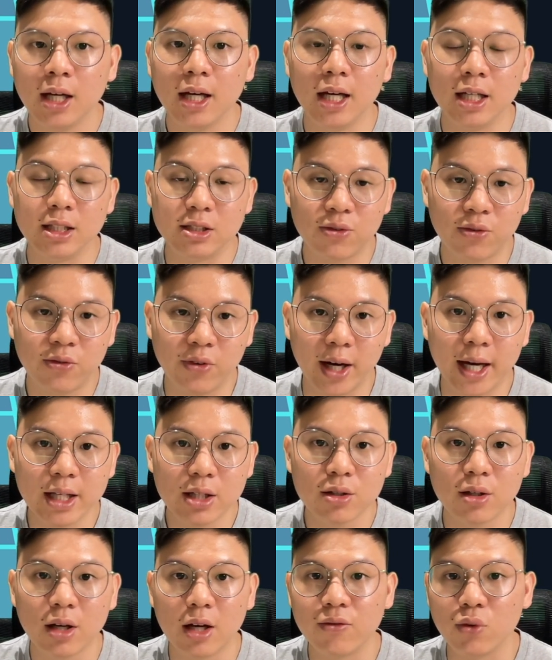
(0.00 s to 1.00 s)
it's fine
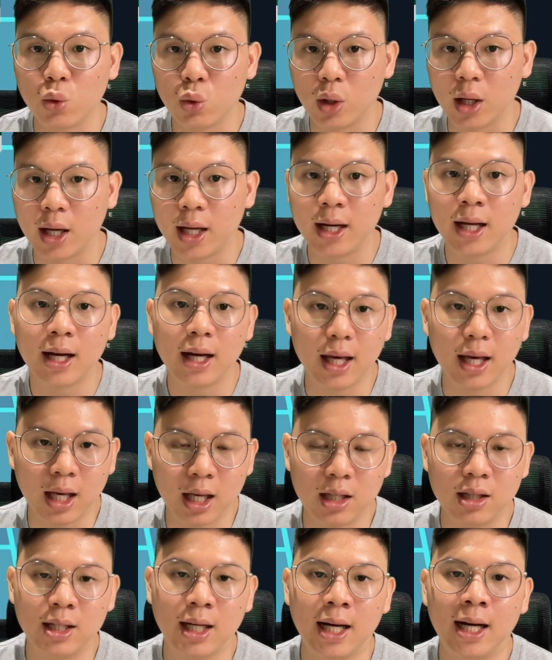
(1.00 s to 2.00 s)
to have Onana
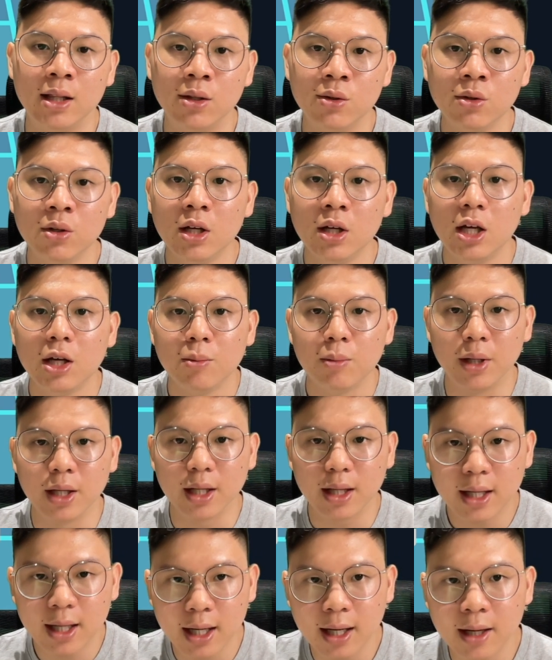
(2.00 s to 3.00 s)
and Dalot,
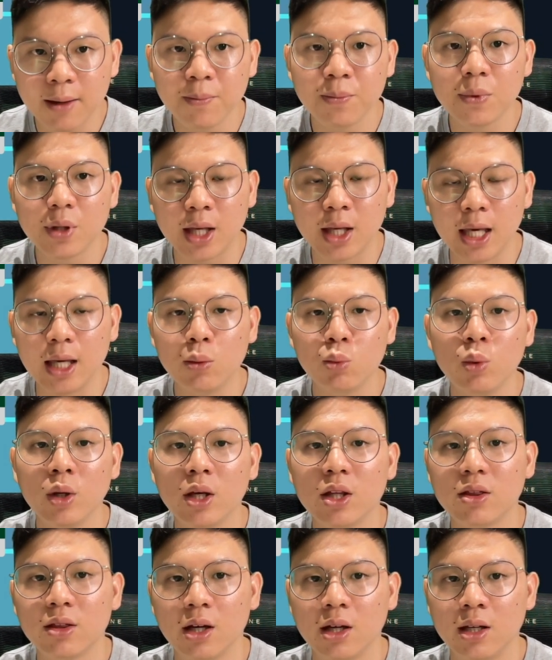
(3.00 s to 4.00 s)
but come game week
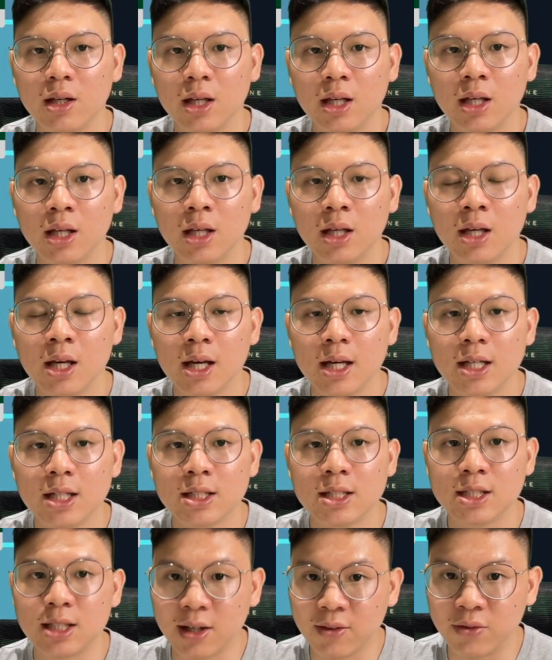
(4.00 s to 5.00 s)

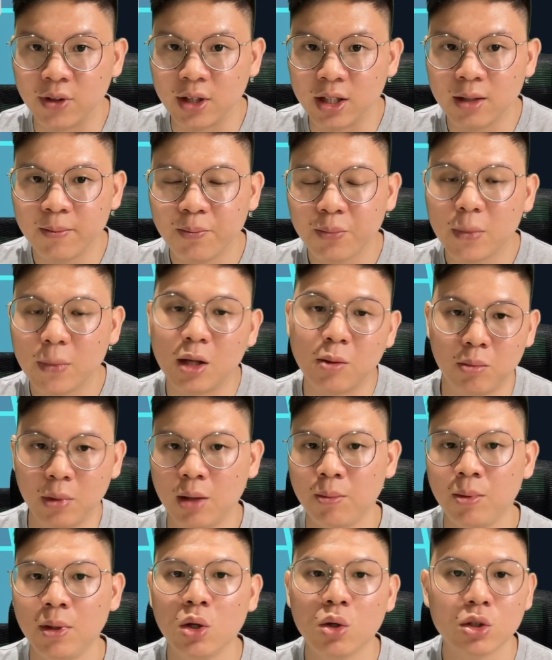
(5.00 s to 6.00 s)
37,
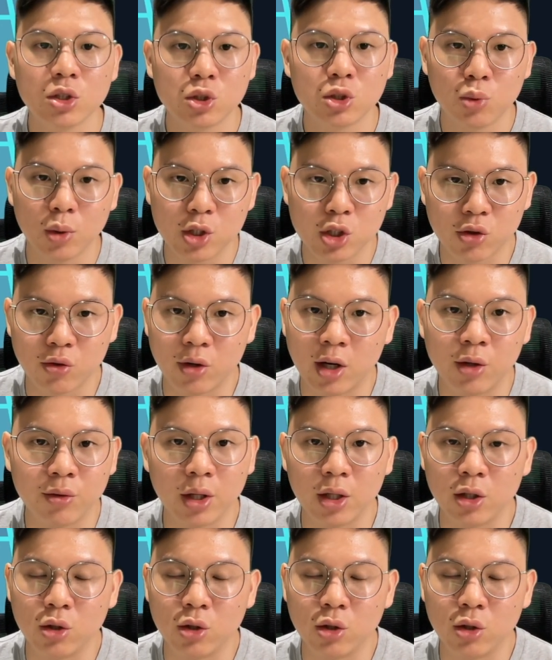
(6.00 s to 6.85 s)
maybe you could switch around and